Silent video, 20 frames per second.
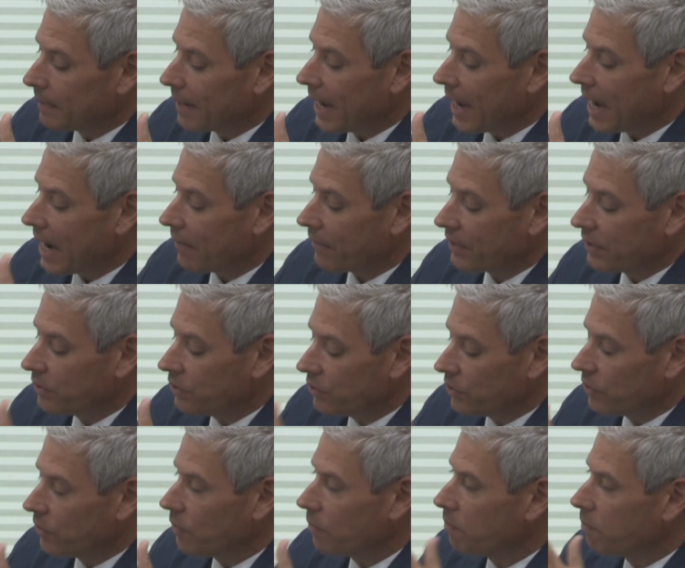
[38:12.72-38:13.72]
having to
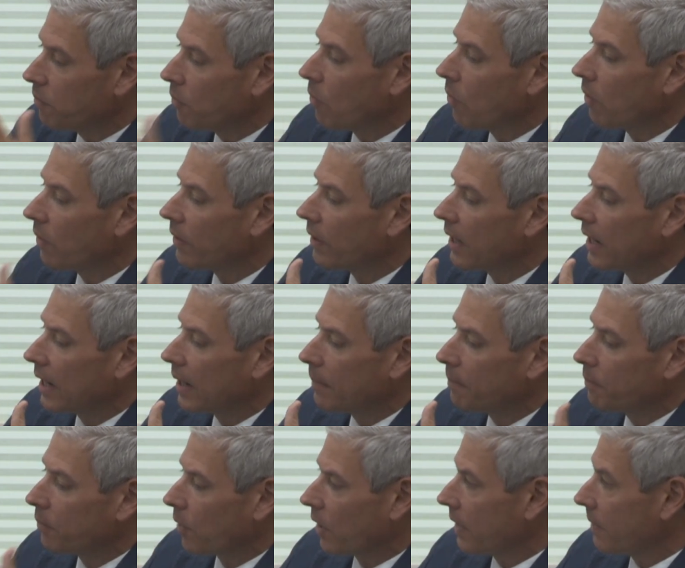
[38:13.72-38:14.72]
do more
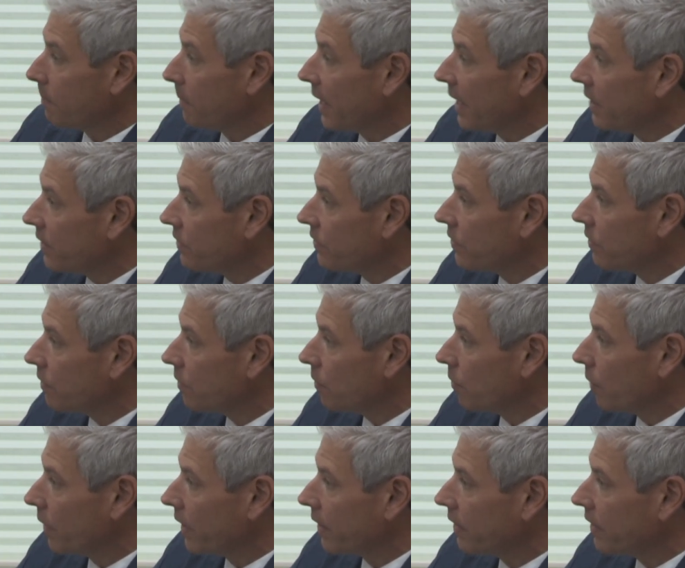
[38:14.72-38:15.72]
um, broad based
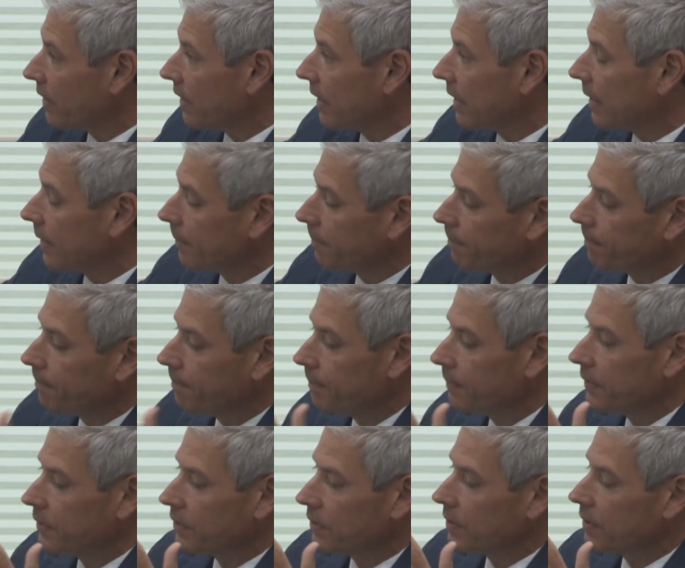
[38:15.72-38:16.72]
with um,
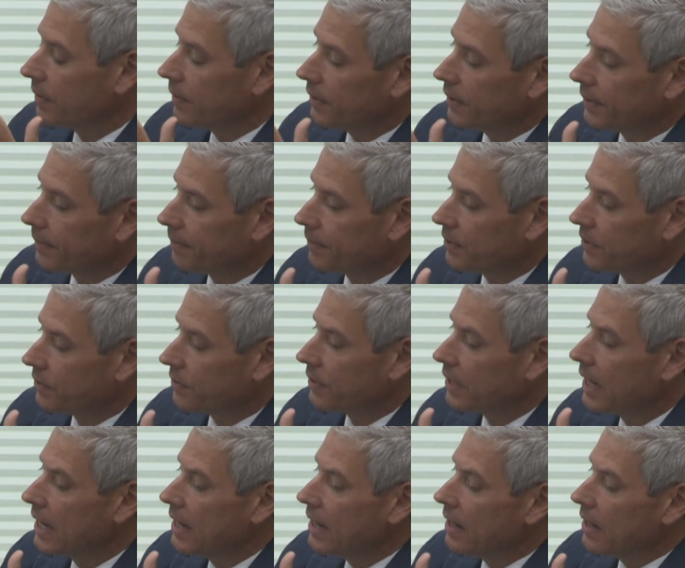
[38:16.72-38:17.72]
you know
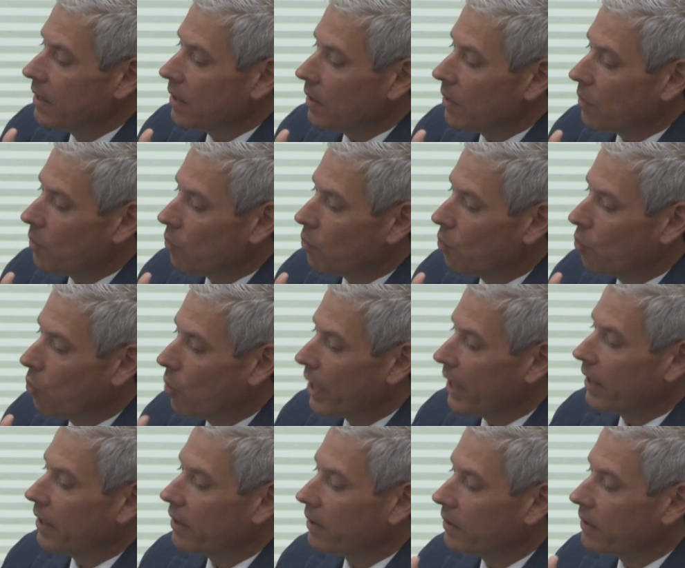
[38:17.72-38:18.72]
just
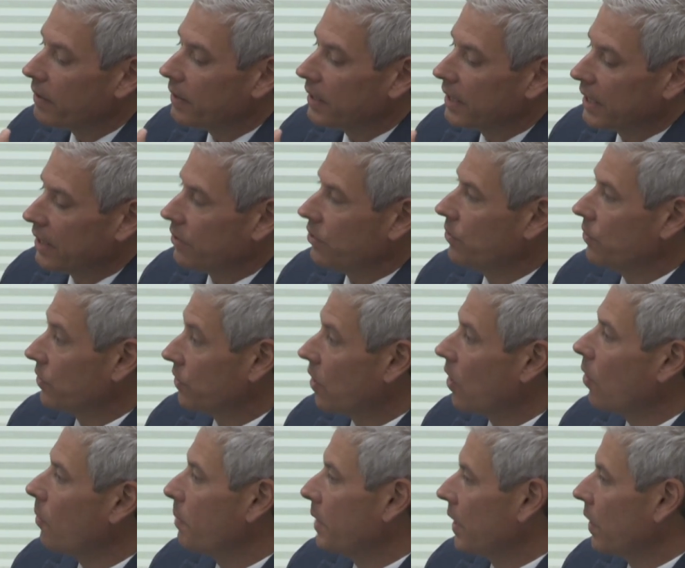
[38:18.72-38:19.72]
where the issues
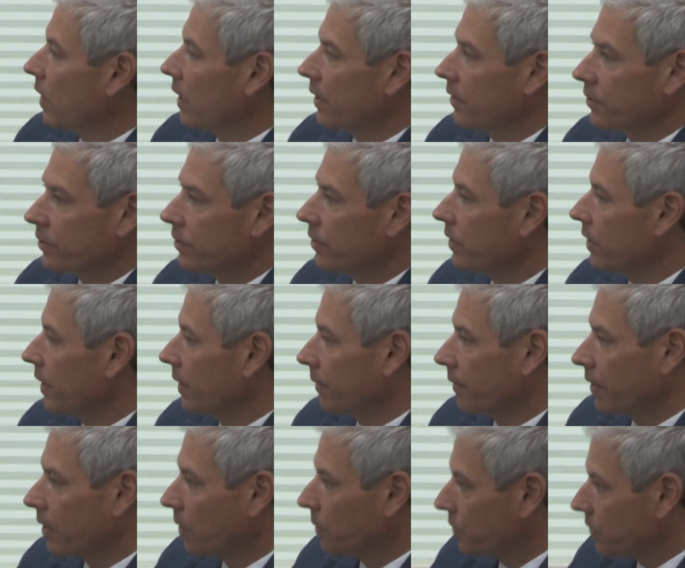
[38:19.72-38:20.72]
go beyond just you know
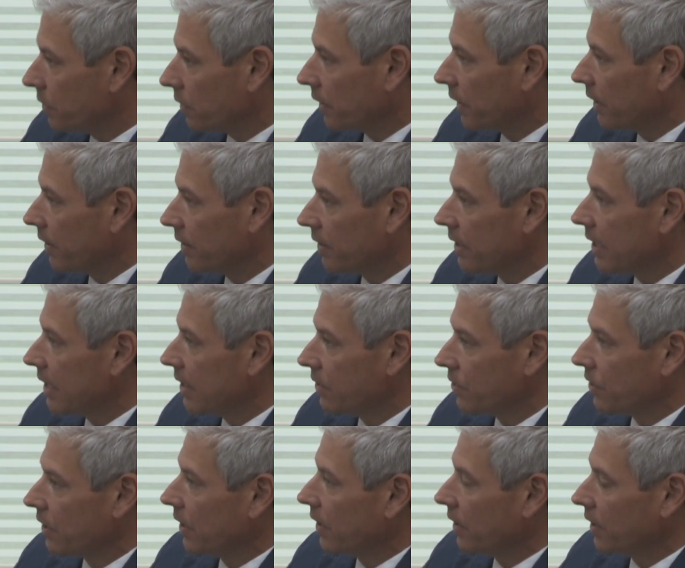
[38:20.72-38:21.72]
coastal
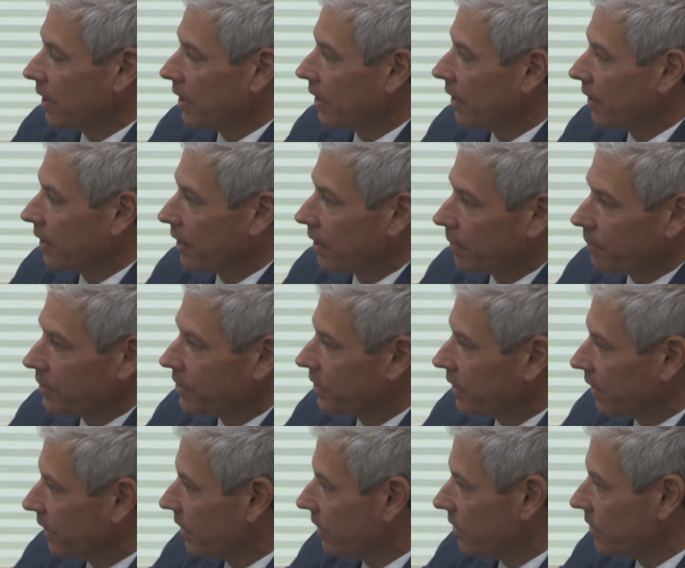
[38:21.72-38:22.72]
inundation and uh,
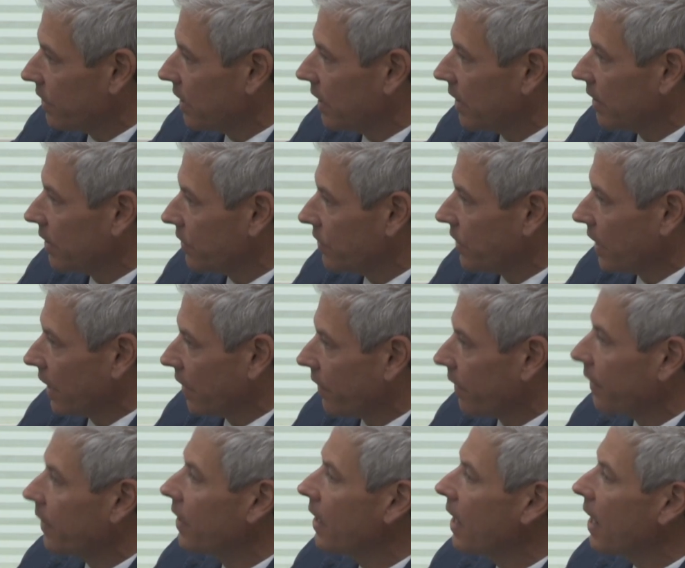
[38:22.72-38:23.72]
resiliency, et
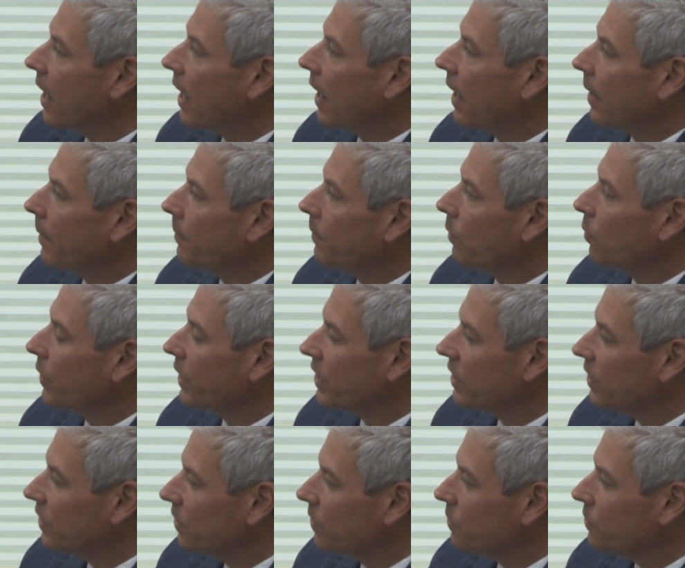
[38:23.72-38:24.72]
cetera. Um, what
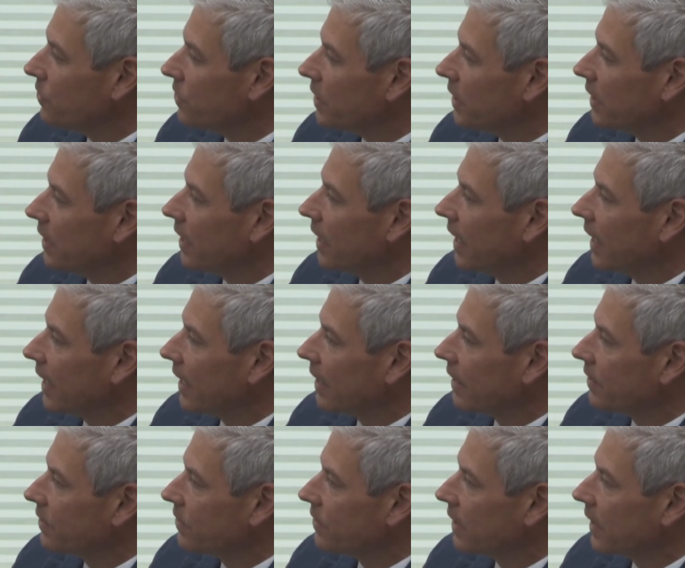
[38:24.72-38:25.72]
do you see
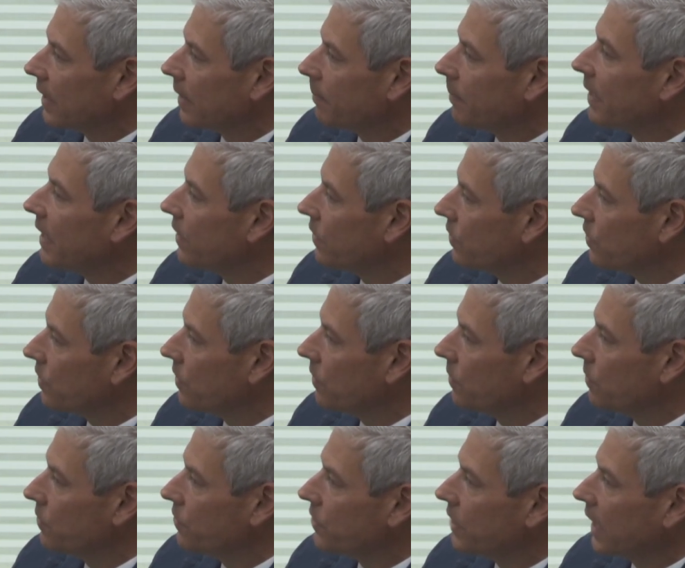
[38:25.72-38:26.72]
as um,
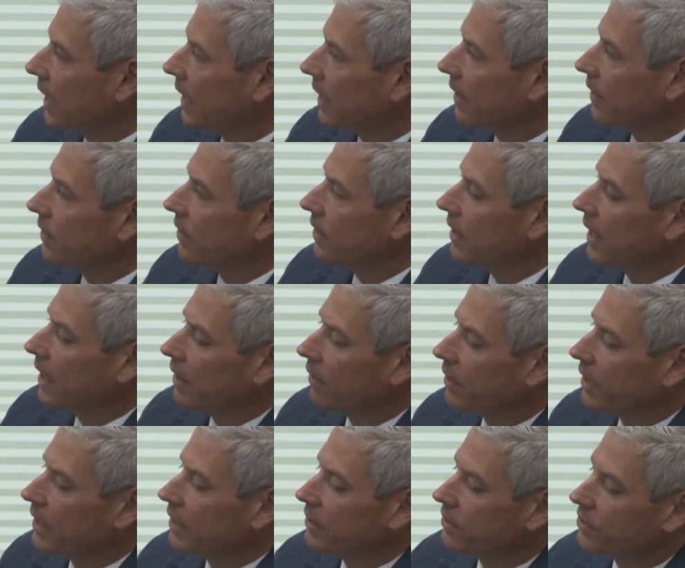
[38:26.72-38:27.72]
issues and
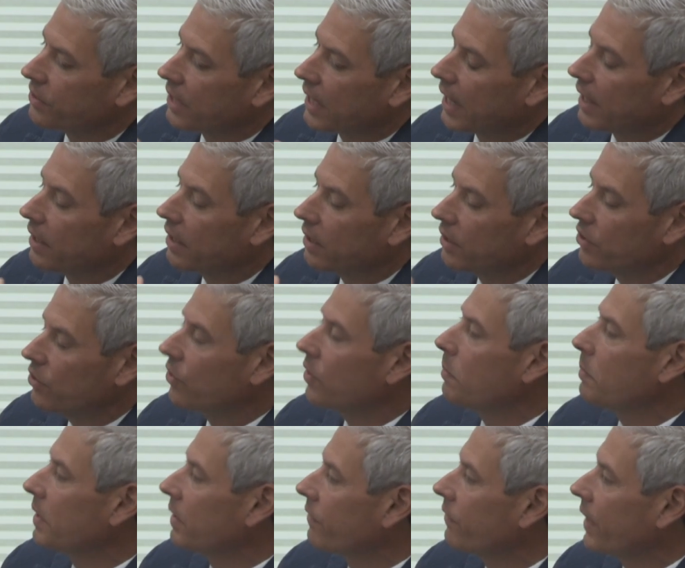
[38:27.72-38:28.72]
areas that you
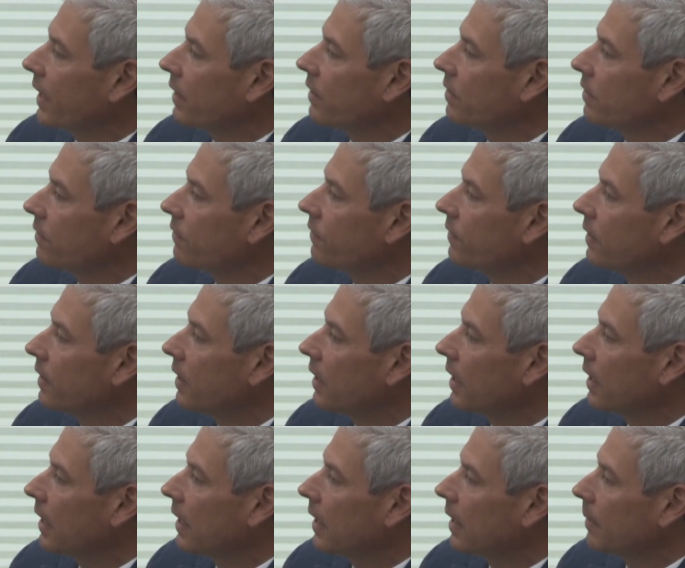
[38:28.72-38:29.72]
could be effective
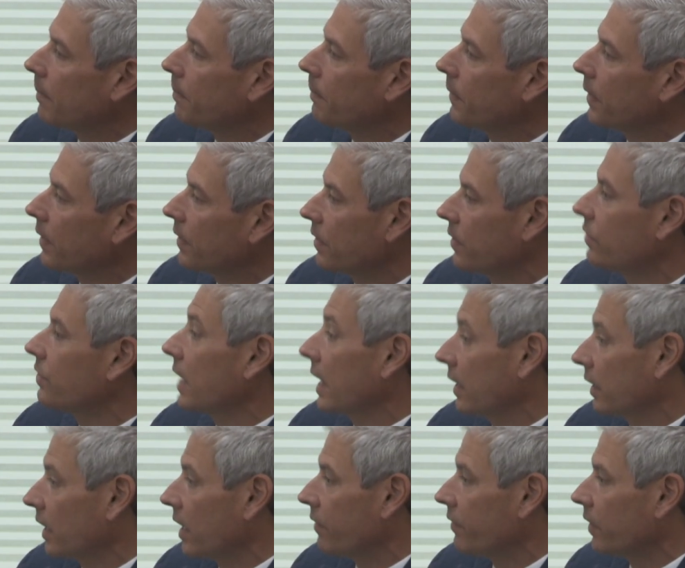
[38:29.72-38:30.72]
um, at the
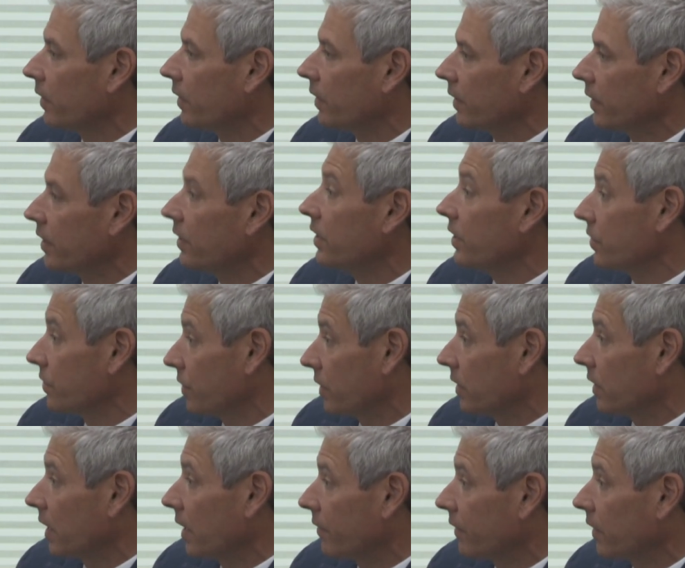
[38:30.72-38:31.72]
state level and the
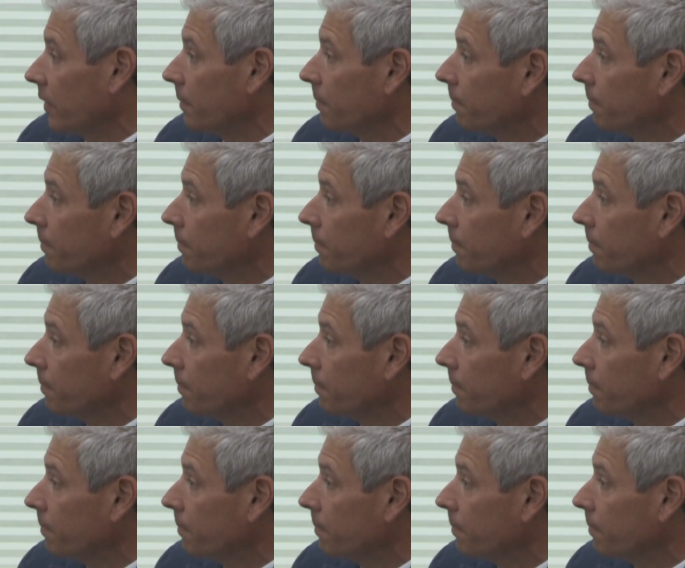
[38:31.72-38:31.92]
district level?